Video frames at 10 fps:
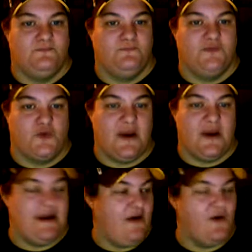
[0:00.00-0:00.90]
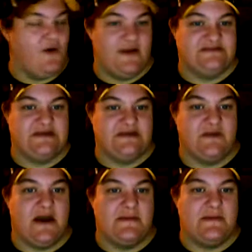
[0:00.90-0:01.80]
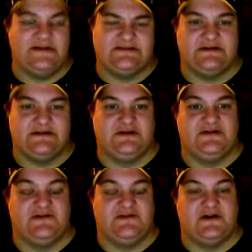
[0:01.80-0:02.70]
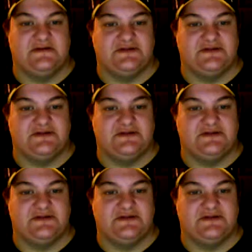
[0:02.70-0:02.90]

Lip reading: the right arrow at the same time, and it's a little difficult.